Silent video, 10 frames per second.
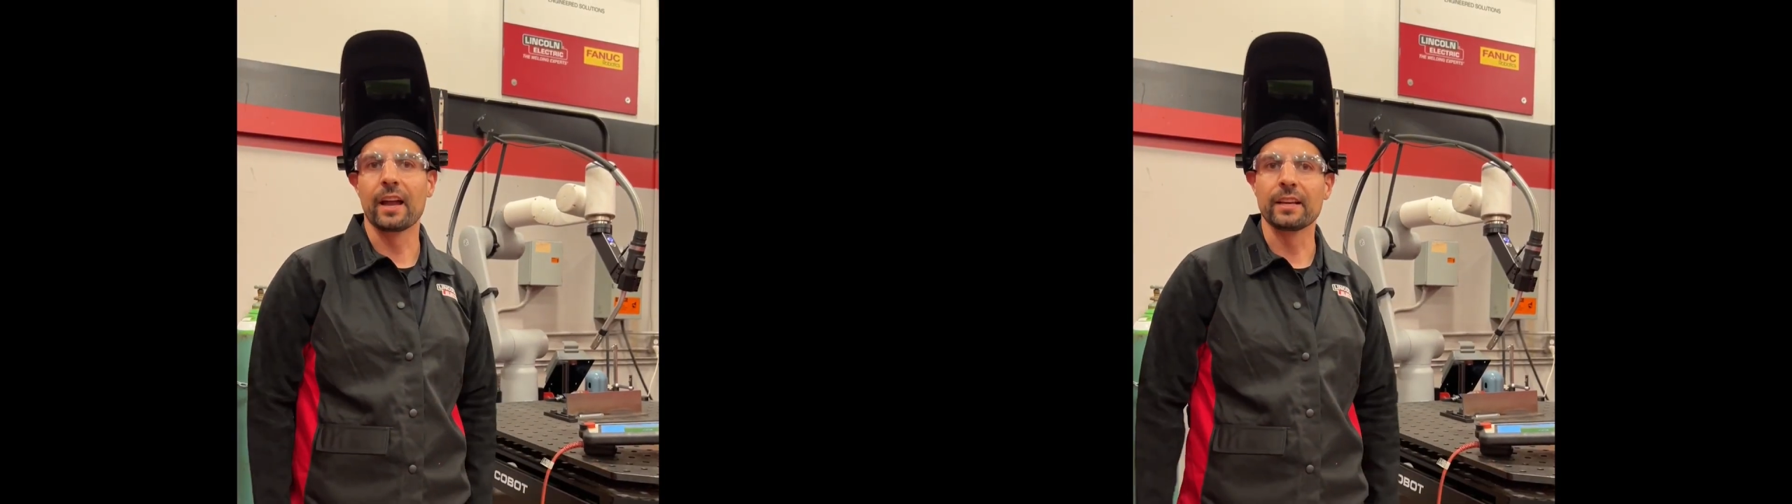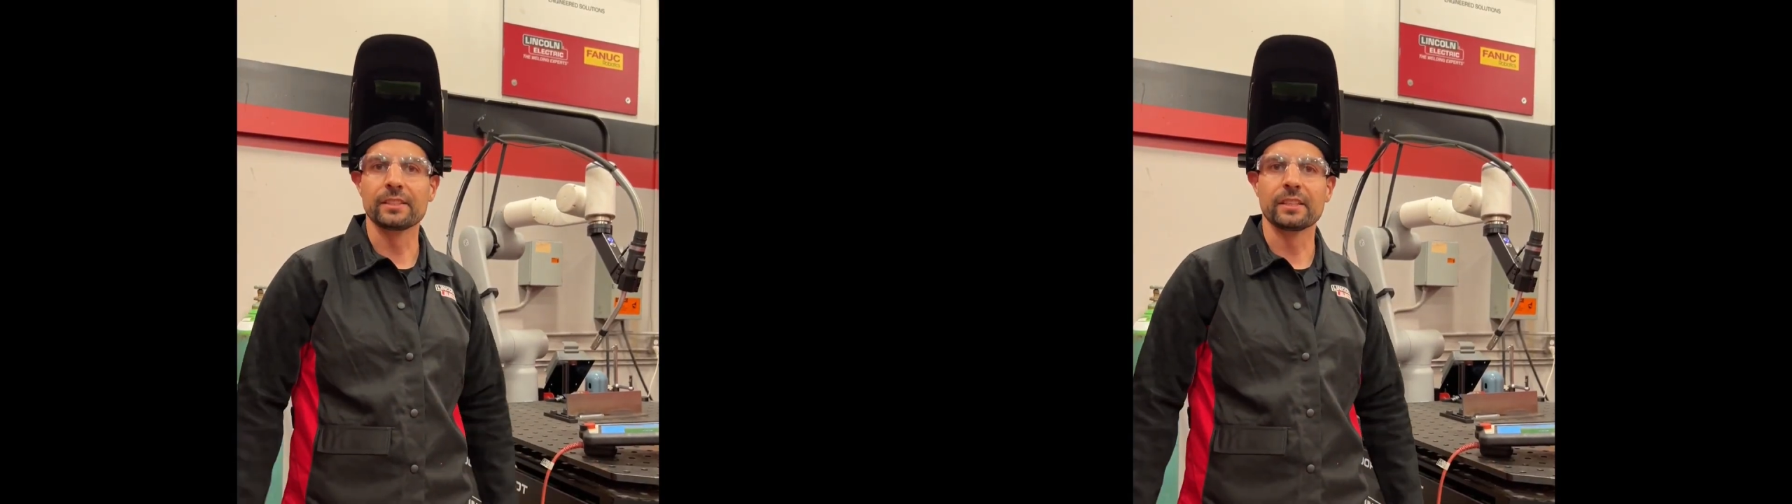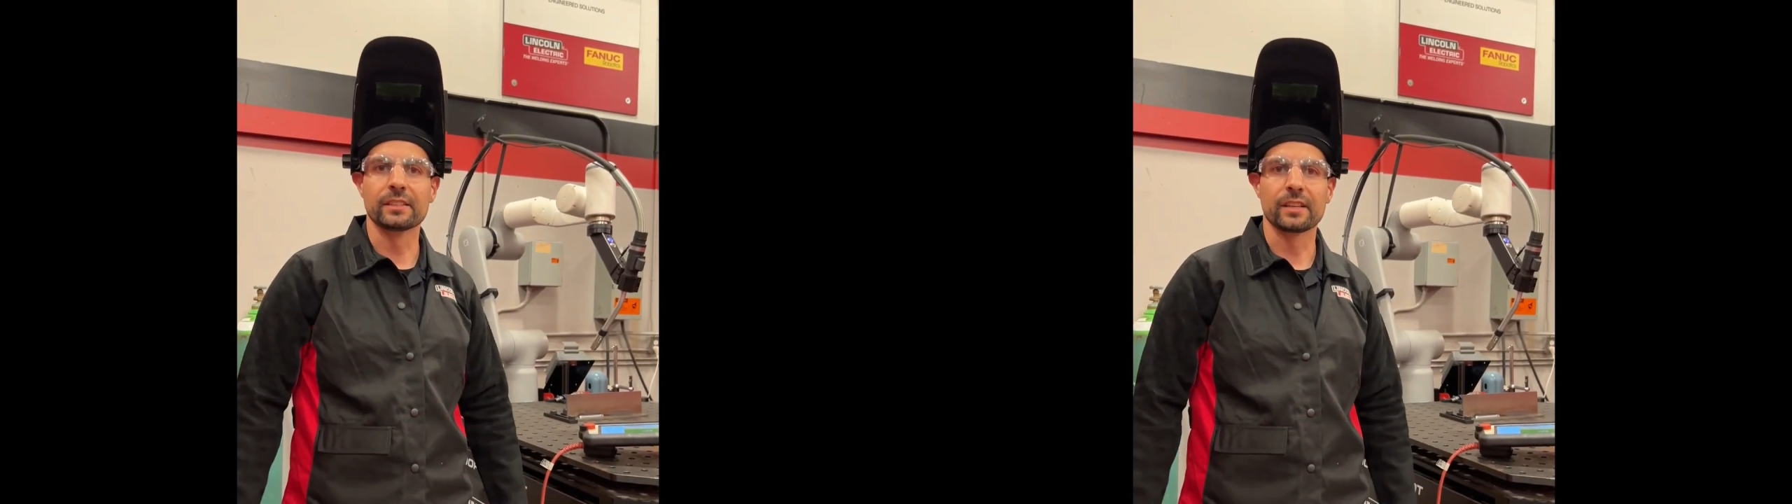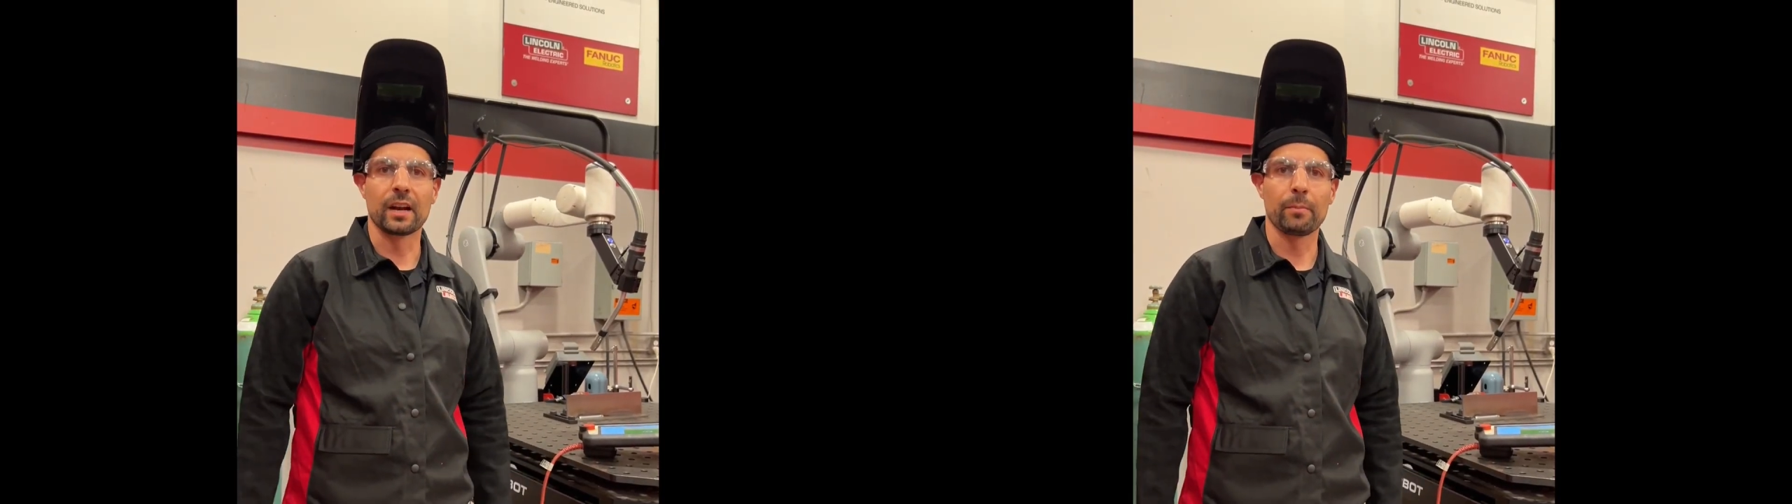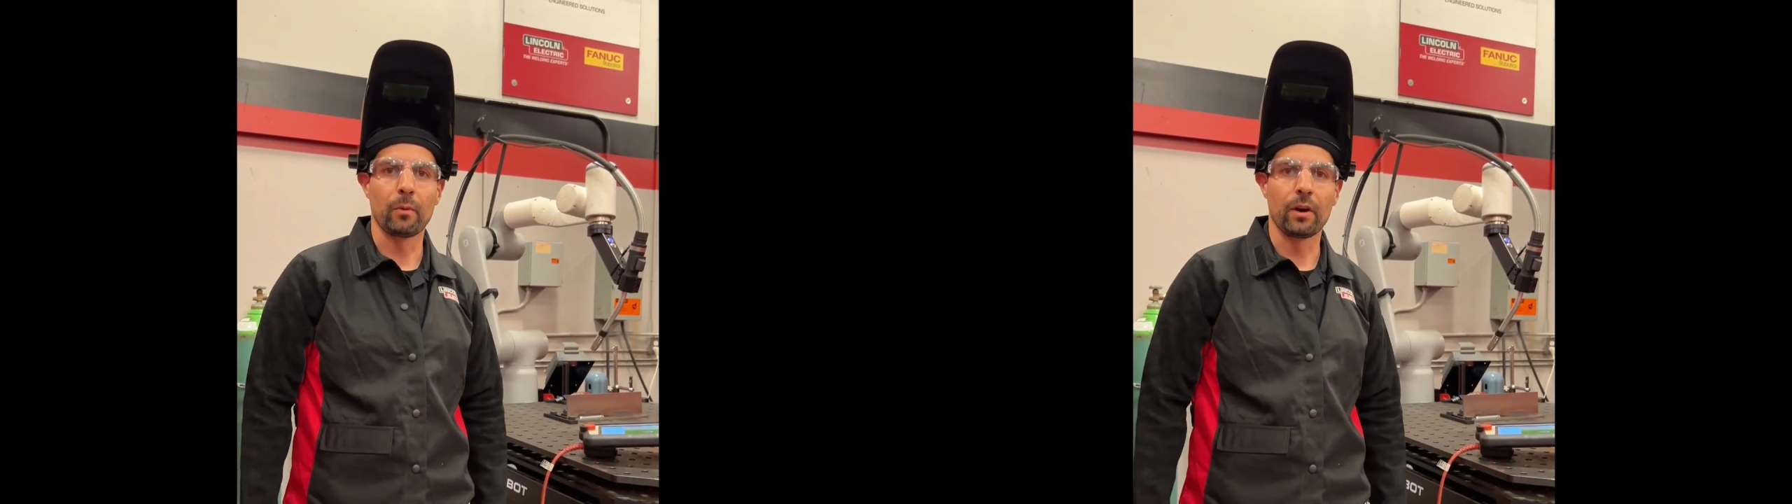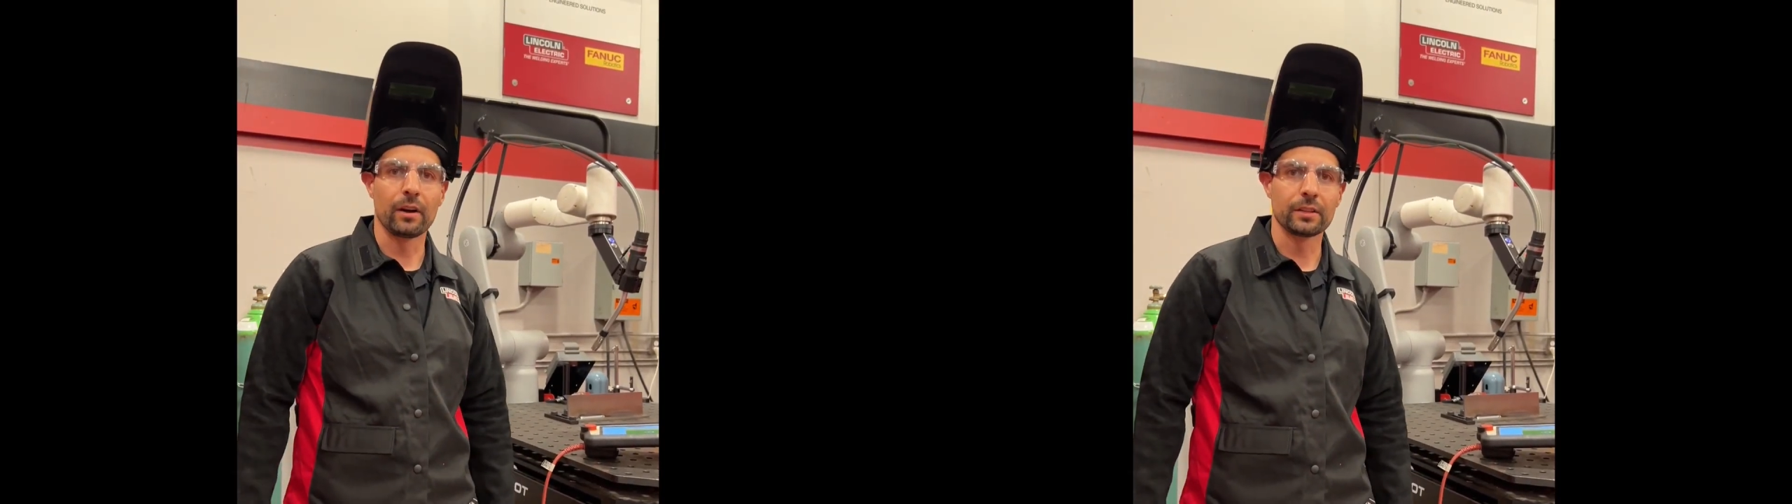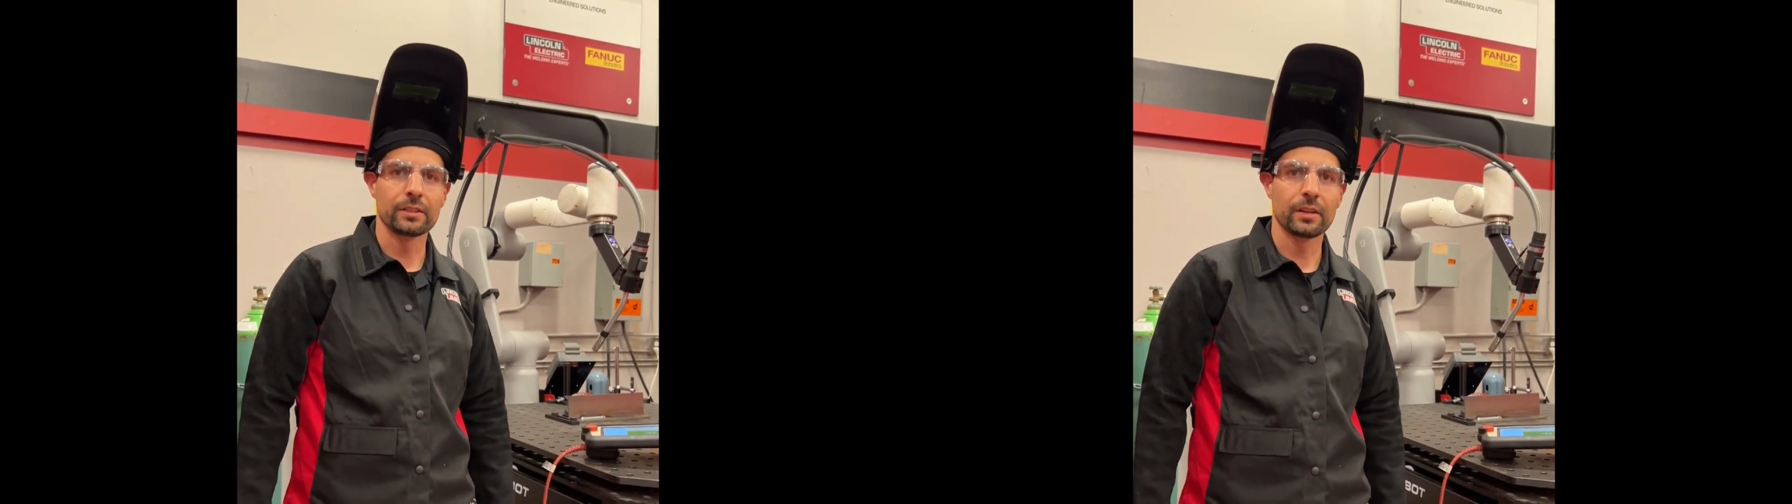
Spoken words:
easy to set up a weld